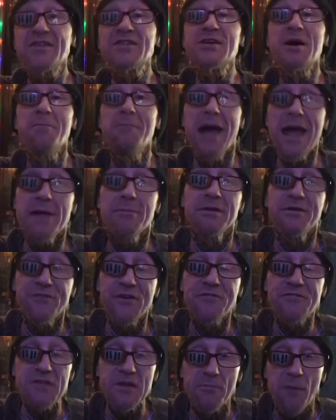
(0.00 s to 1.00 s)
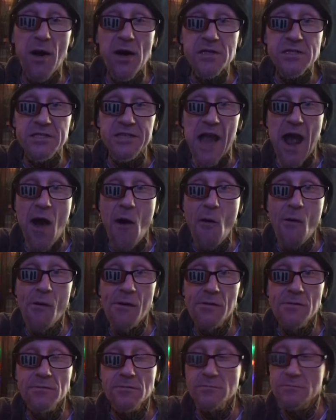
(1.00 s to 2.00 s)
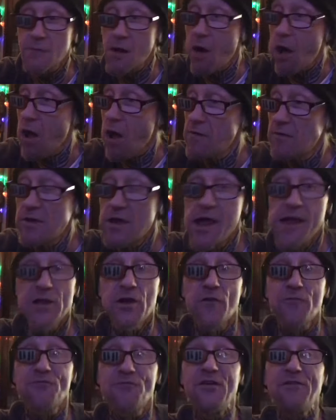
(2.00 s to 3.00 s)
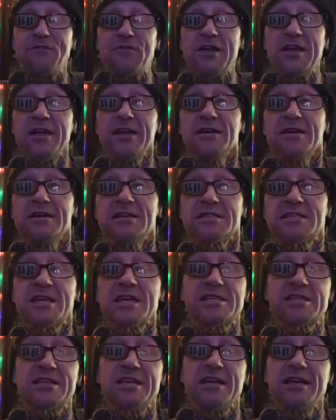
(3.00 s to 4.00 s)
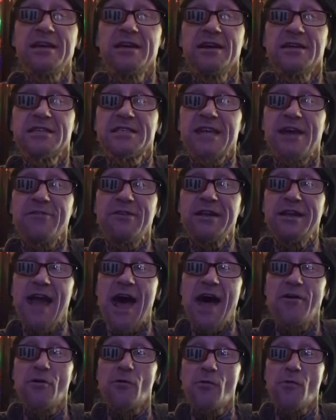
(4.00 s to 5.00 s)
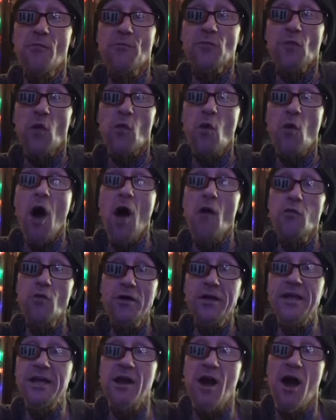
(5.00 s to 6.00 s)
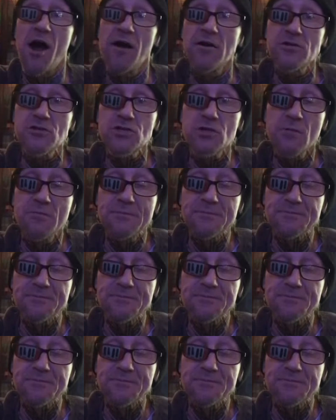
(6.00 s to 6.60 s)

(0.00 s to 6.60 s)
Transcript: to maybe 50 bucks now. Your 50, 60, 70 dollar raw rookie cards